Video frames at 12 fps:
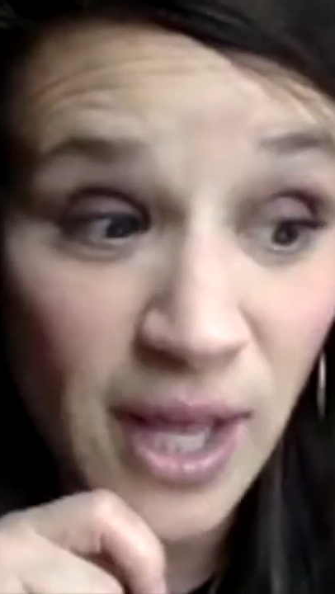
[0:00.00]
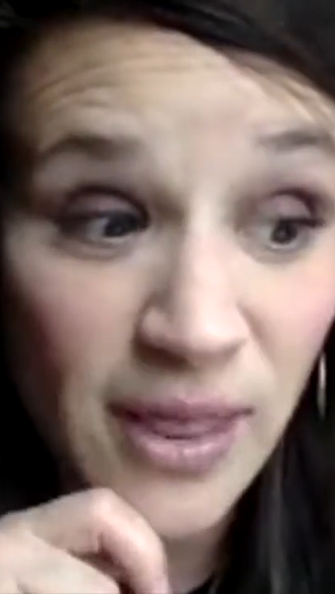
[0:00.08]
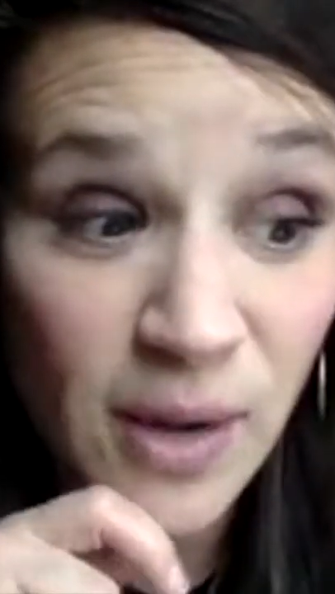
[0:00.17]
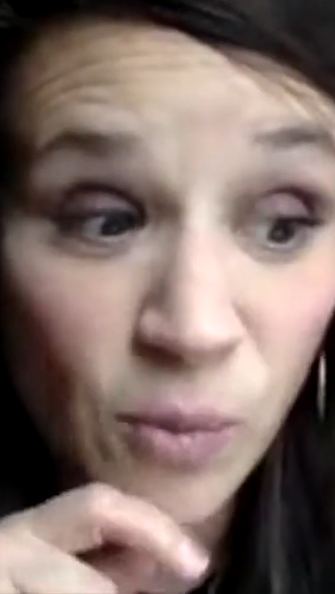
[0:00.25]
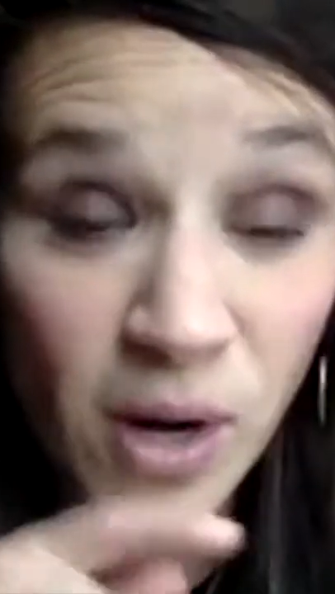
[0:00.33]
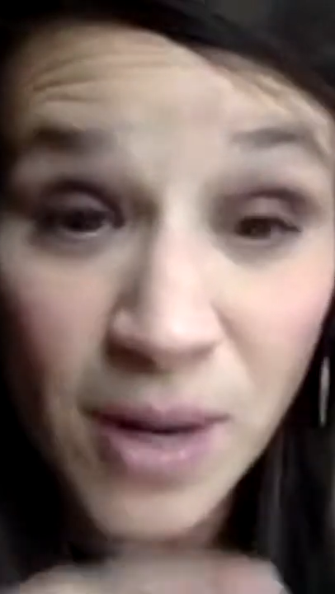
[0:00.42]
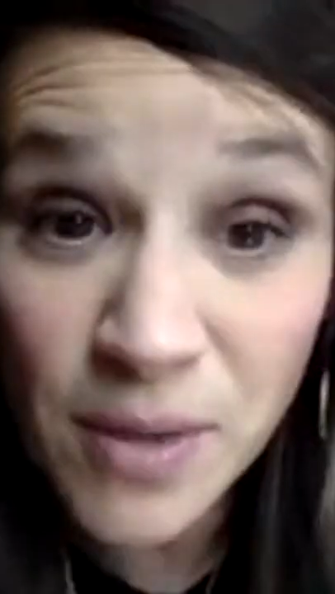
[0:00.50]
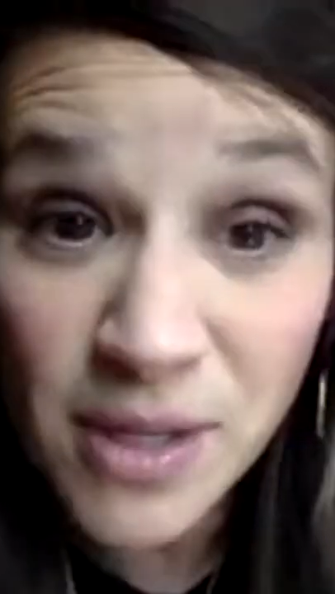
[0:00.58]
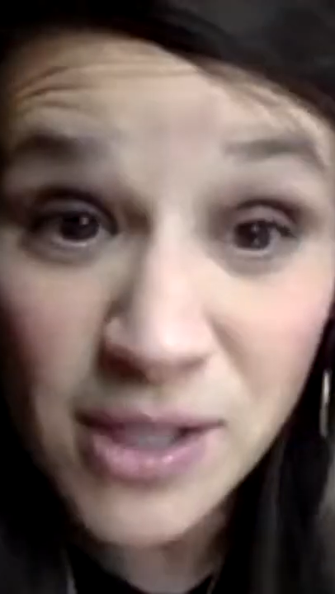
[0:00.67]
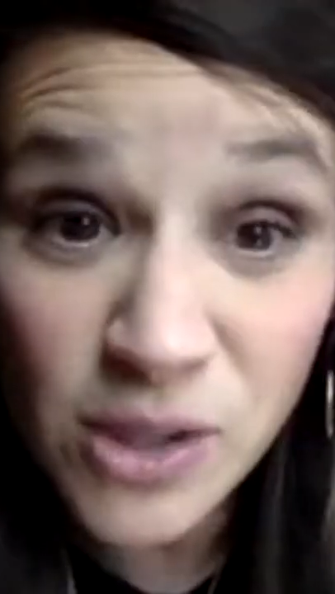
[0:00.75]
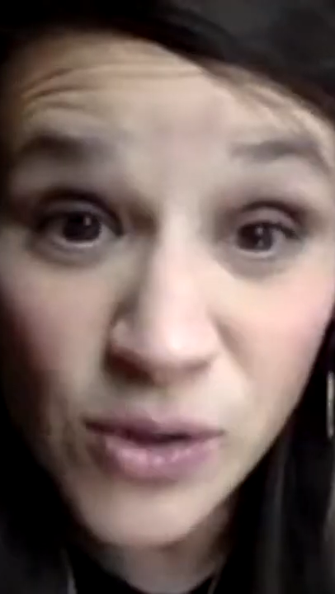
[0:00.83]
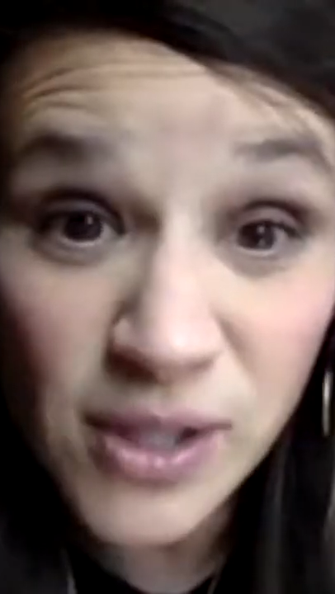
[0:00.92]
And then what I'm
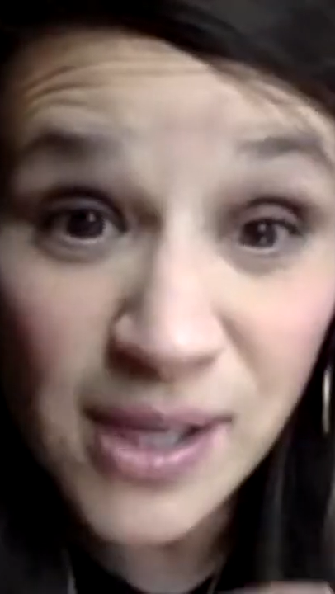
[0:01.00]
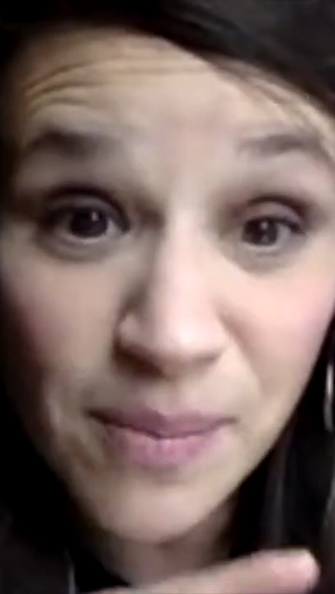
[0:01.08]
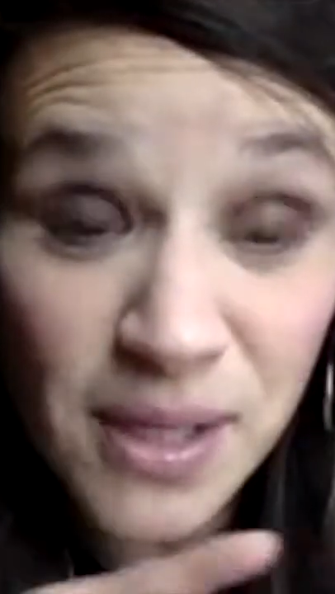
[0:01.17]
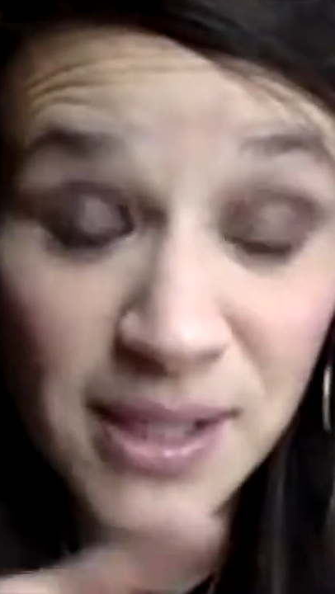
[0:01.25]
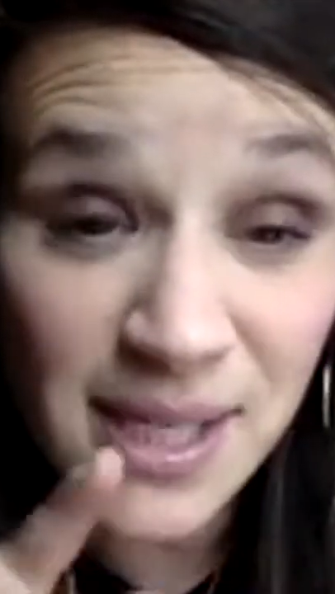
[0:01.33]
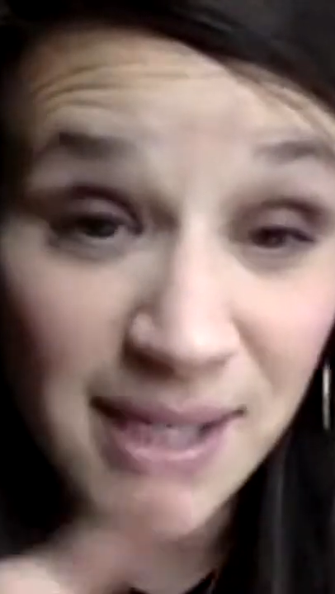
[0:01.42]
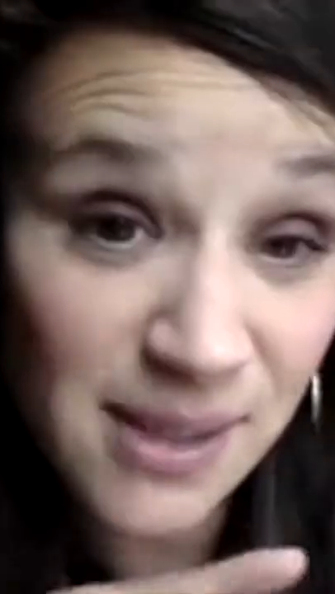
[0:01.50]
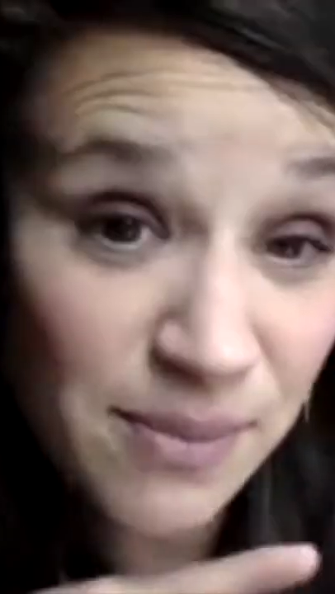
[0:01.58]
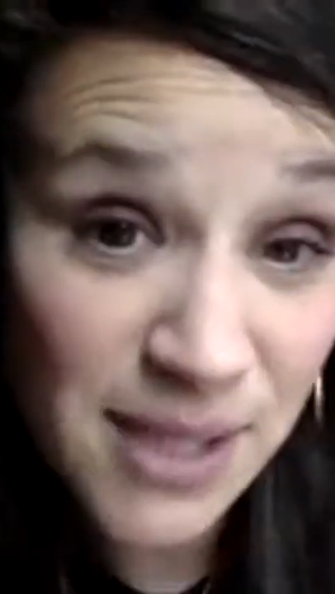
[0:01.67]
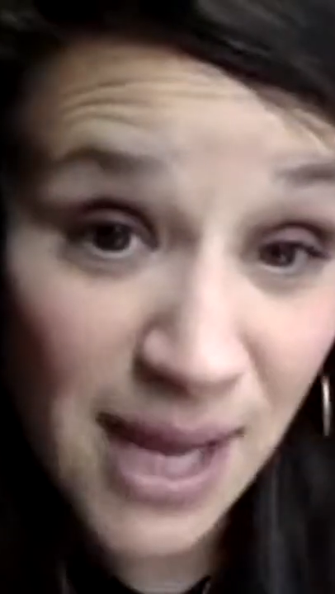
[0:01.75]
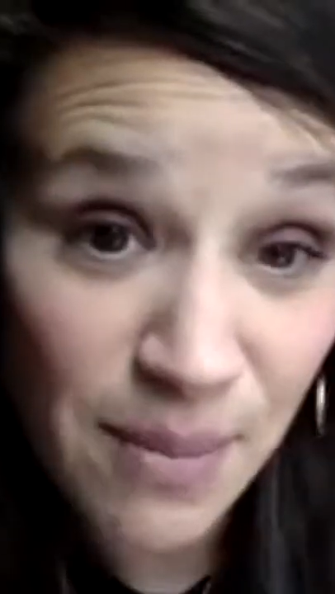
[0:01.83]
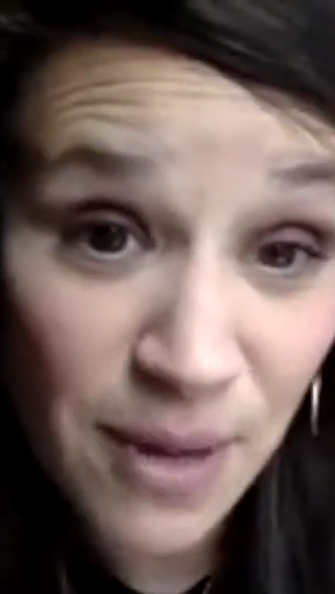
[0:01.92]
going to do is I'm going to take some
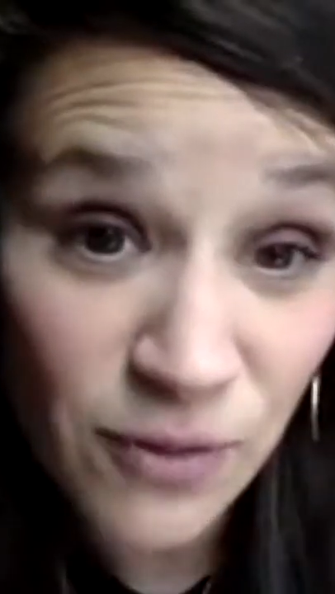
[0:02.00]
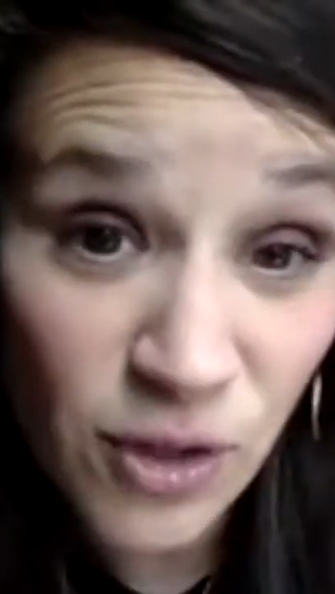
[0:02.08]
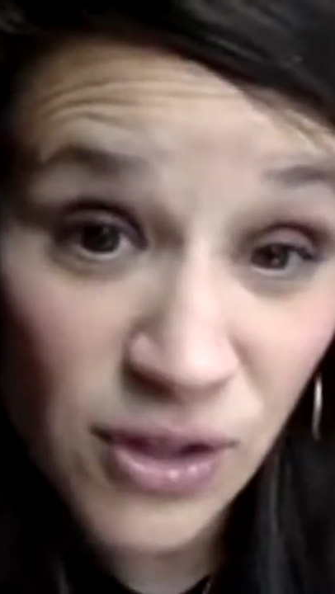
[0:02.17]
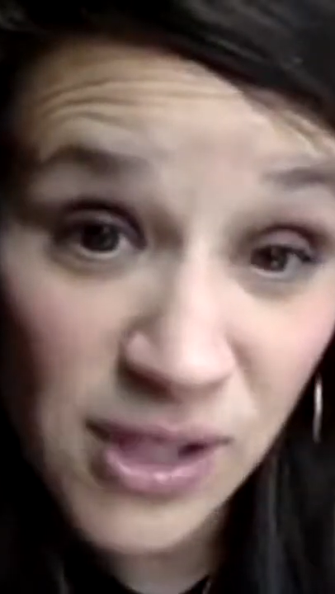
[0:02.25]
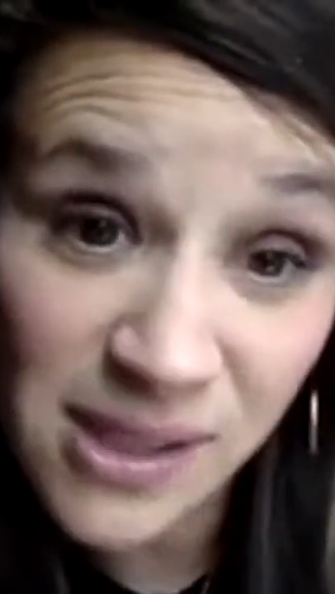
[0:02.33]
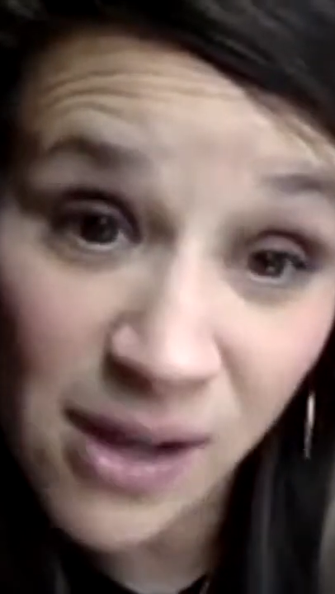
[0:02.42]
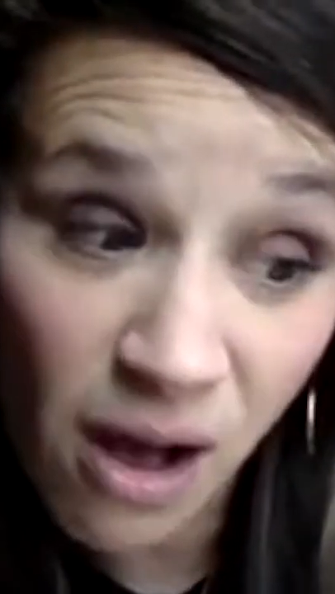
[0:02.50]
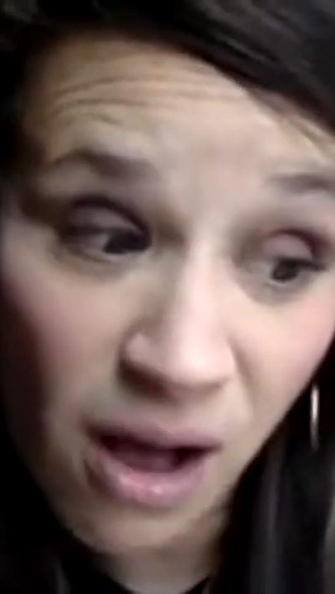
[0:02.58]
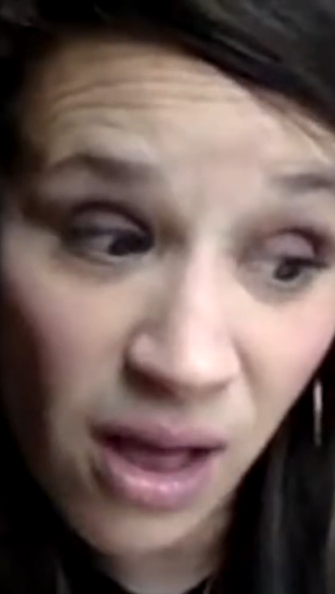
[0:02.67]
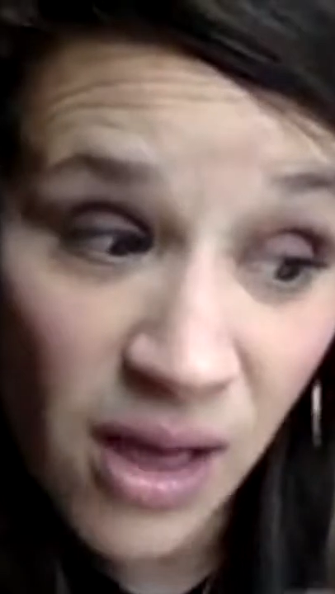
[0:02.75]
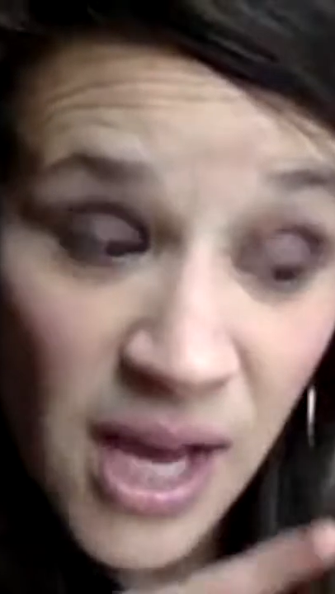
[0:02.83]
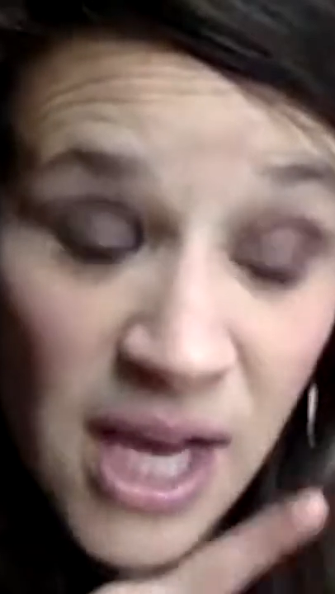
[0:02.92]
time after this
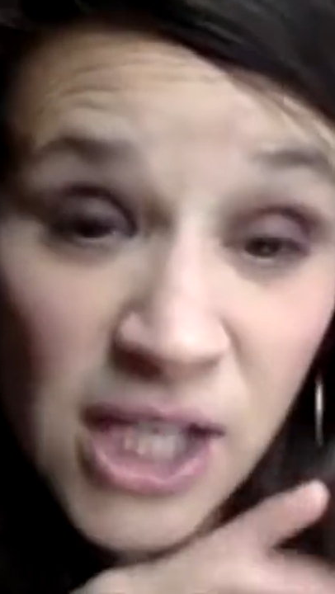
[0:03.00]
call